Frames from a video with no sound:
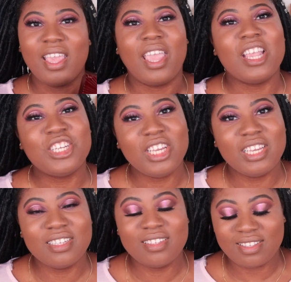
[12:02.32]
Here she
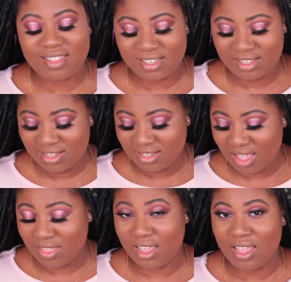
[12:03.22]
is. This is
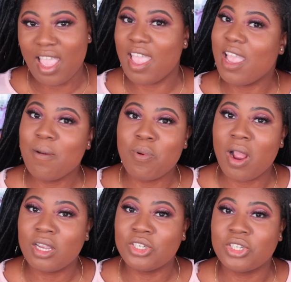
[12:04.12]
the
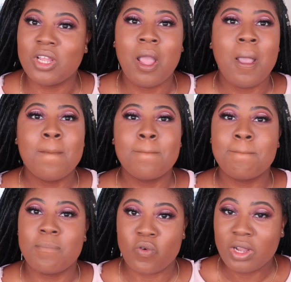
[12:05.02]
Airbrush
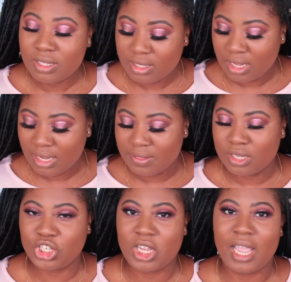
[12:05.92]
bronzer in the
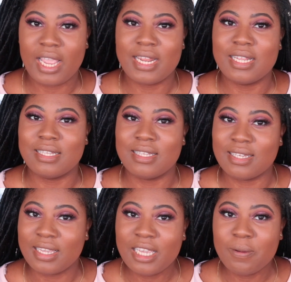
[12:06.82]
shade
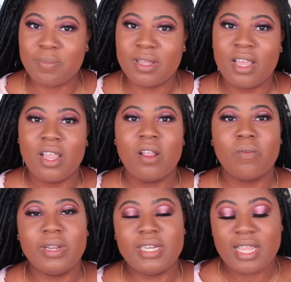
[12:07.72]
Deep.
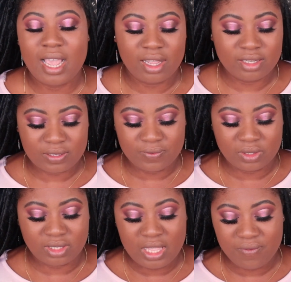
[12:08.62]
Retails for
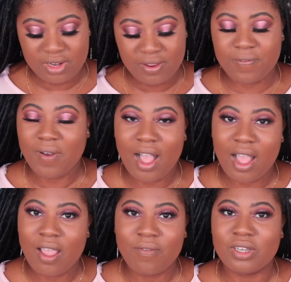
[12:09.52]

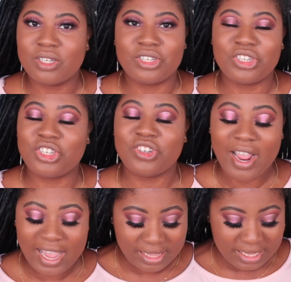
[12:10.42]
75
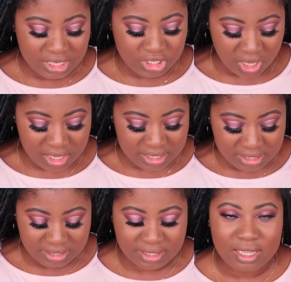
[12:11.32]
Australian
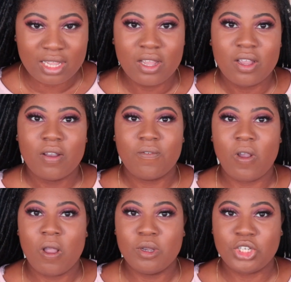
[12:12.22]
dollars
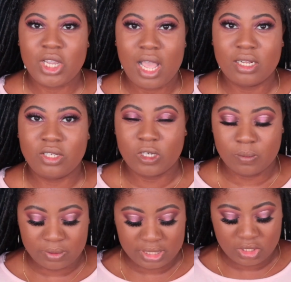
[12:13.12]
from
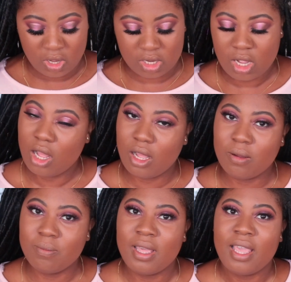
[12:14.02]

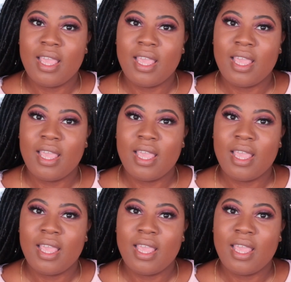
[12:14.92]
charlottetilbury.com.